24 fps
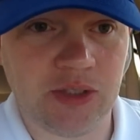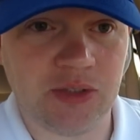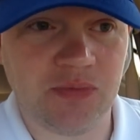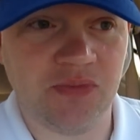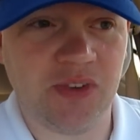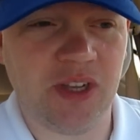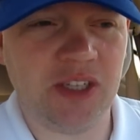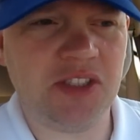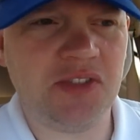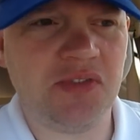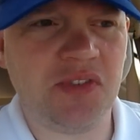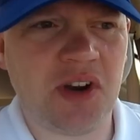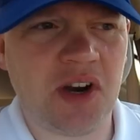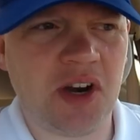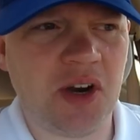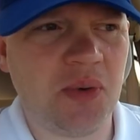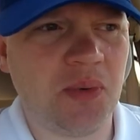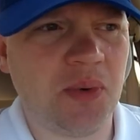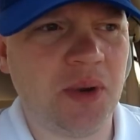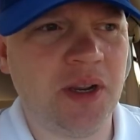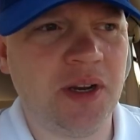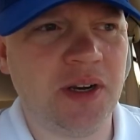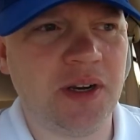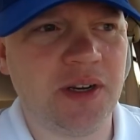it's very
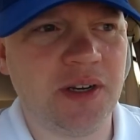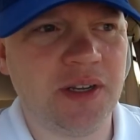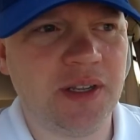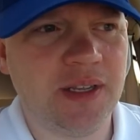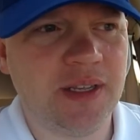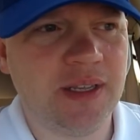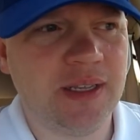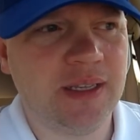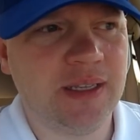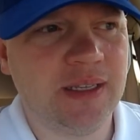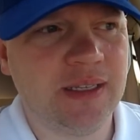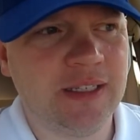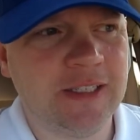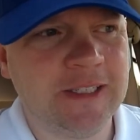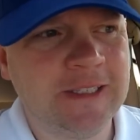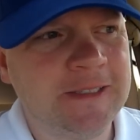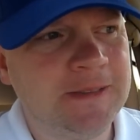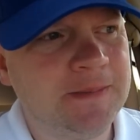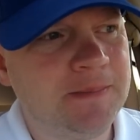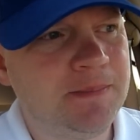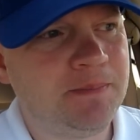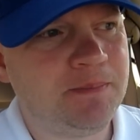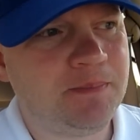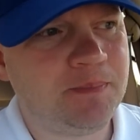weird.
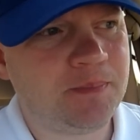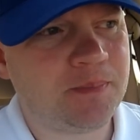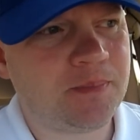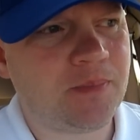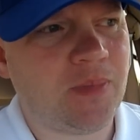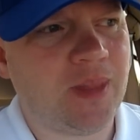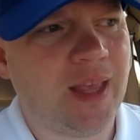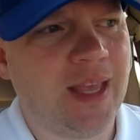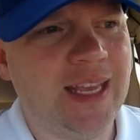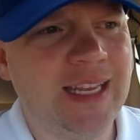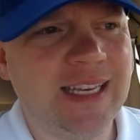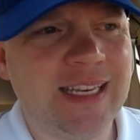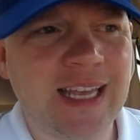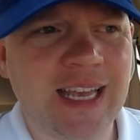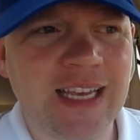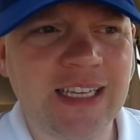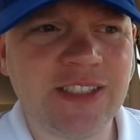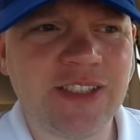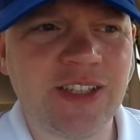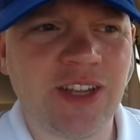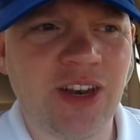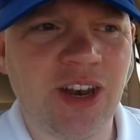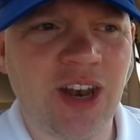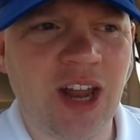It
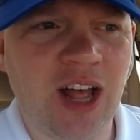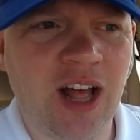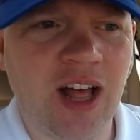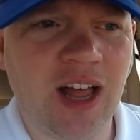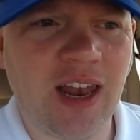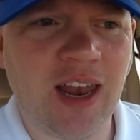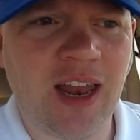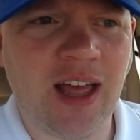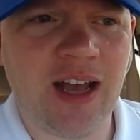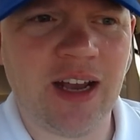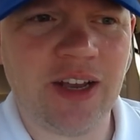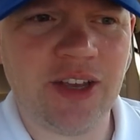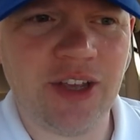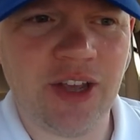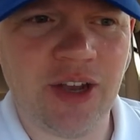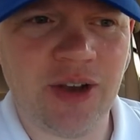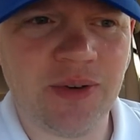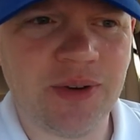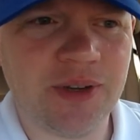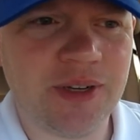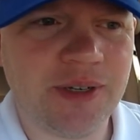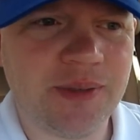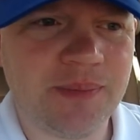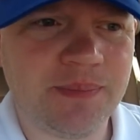tastes a lot like
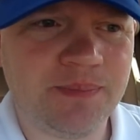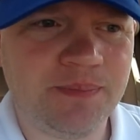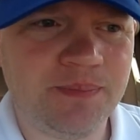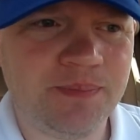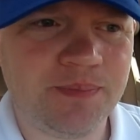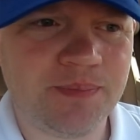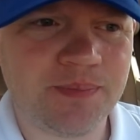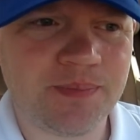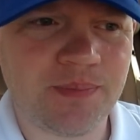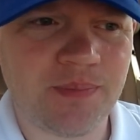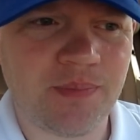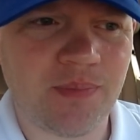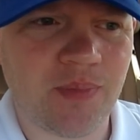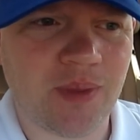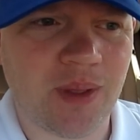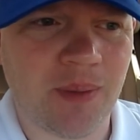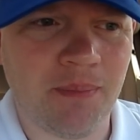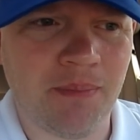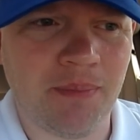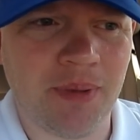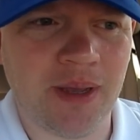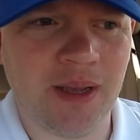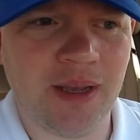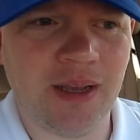yogurt,
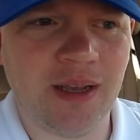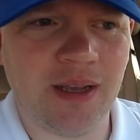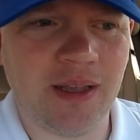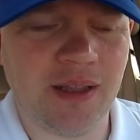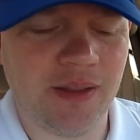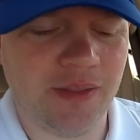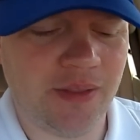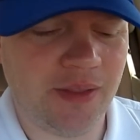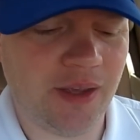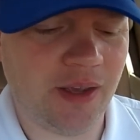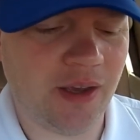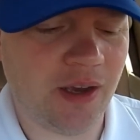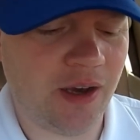but the